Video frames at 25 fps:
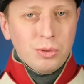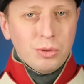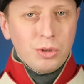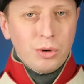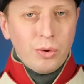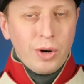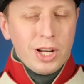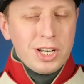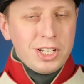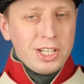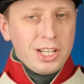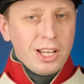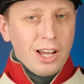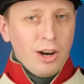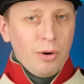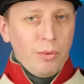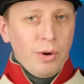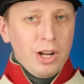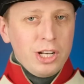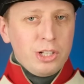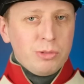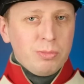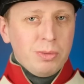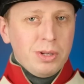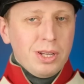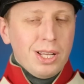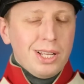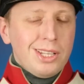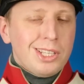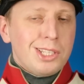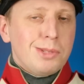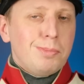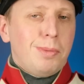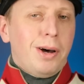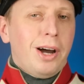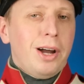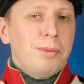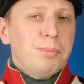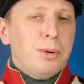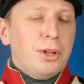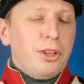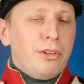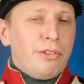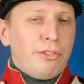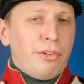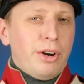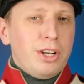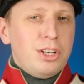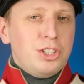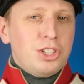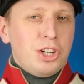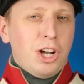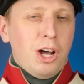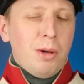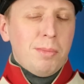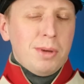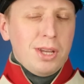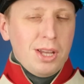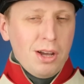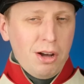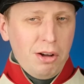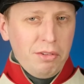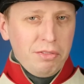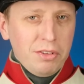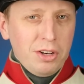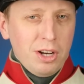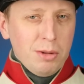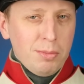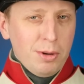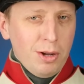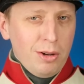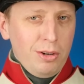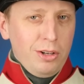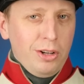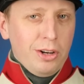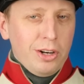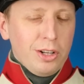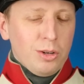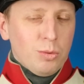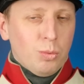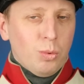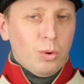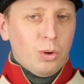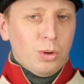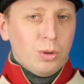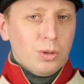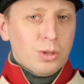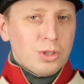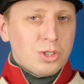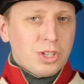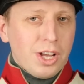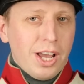creating a regiment inspired by the French army of the Napoleonic Wars.